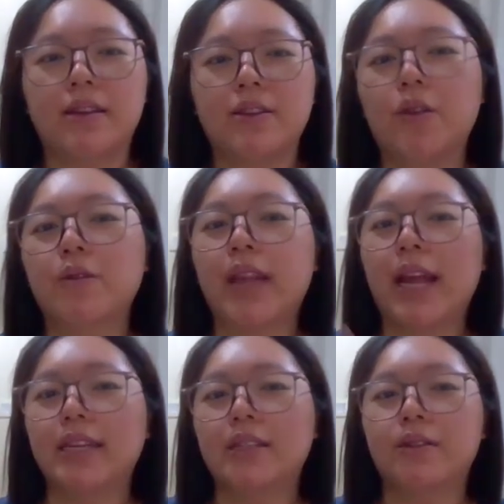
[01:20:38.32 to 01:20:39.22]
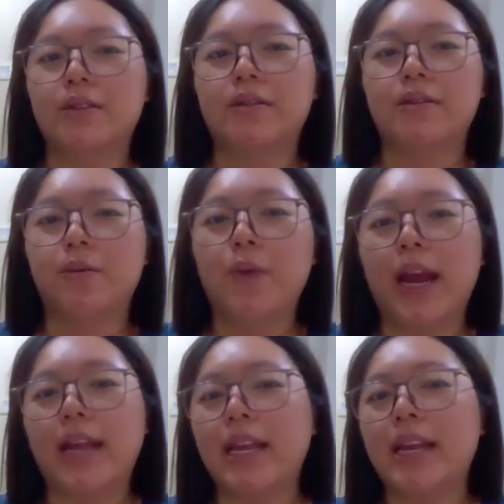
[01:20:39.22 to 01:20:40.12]
So that is what
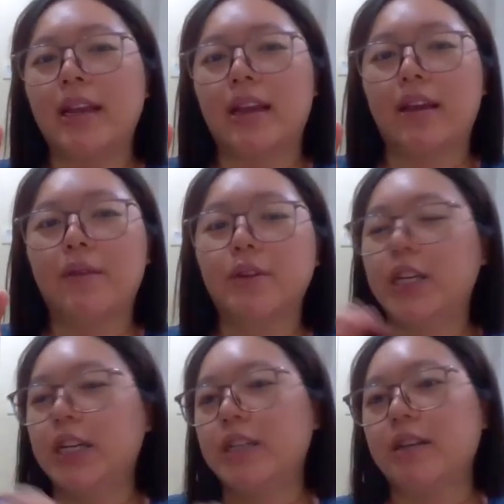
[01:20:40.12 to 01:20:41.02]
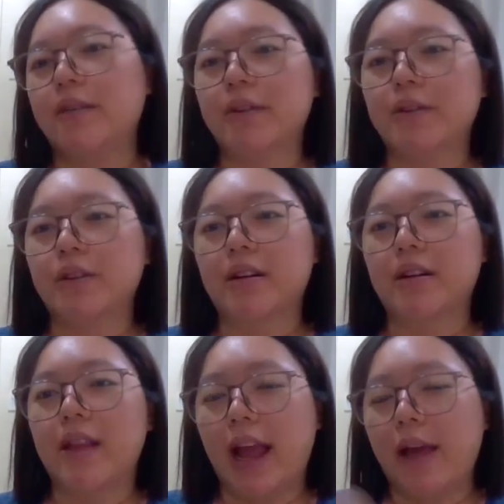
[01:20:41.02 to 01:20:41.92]
I think it will change in the
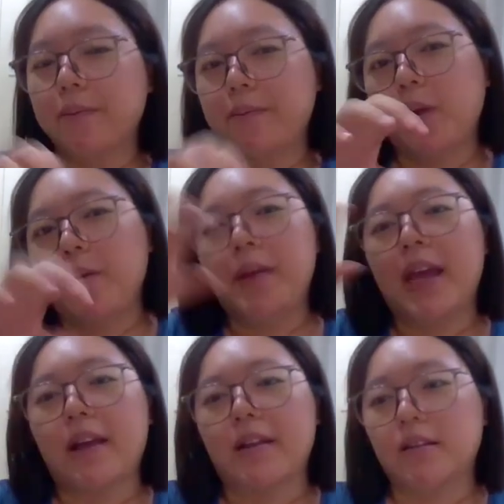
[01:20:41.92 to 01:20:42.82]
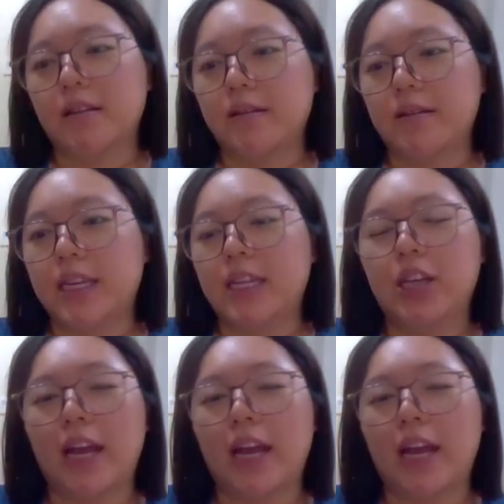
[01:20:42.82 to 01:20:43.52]
future. Like I'm probably I'll teach